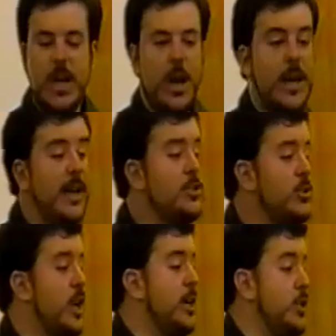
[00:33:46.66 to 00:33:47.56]
An
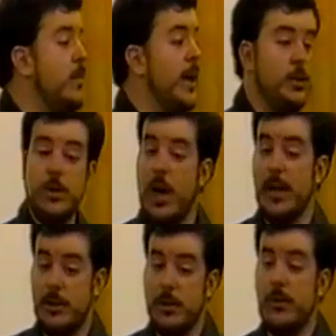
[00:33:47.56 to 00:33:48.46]
exercise you might
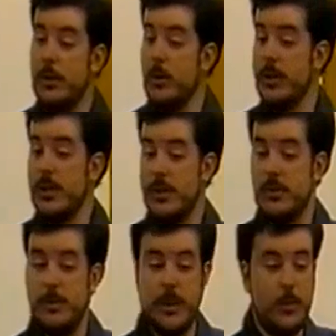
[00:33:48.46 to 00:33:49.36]
try, too, that works
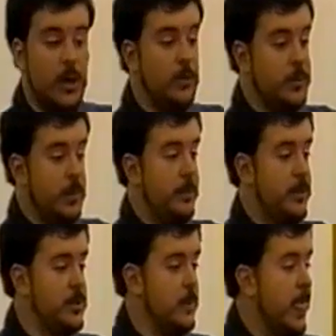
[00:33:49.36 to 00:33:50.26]
extremely well with
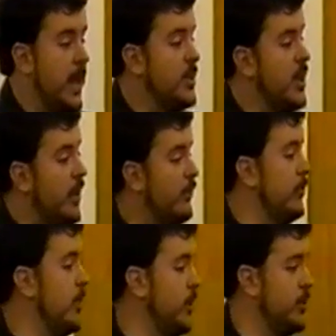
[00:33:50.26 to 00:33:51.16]
puppets, is take a
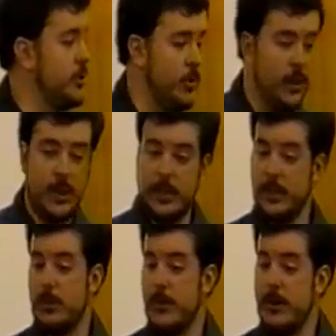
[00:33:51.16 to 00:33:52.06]
familiar story like
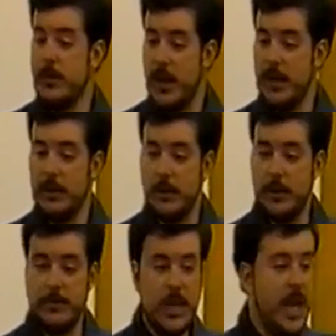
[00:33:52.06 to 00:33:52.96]
Little Red Riding
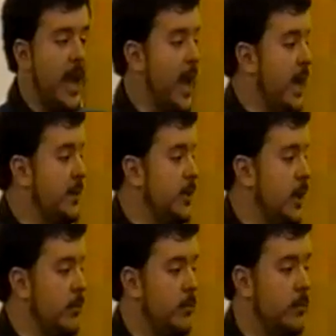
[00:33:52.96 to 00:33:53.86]
Hood and
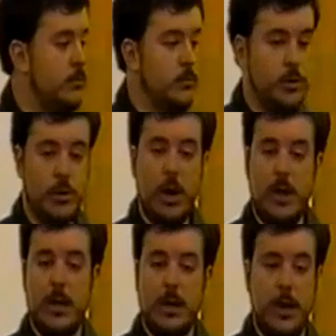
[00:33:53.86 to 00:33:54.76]

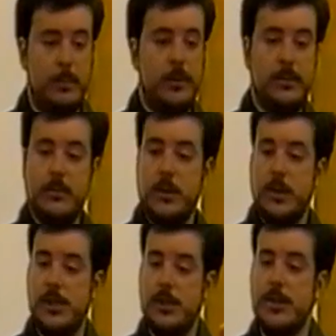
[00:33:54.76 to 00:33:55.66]
draw up
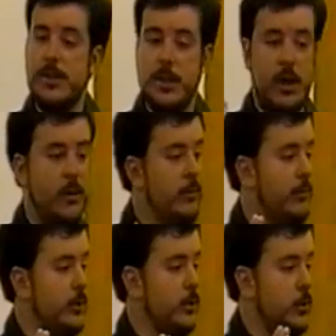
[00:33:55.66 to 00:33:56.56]
a series of,
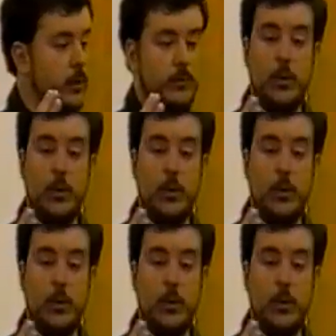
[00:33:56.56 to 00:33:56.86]
or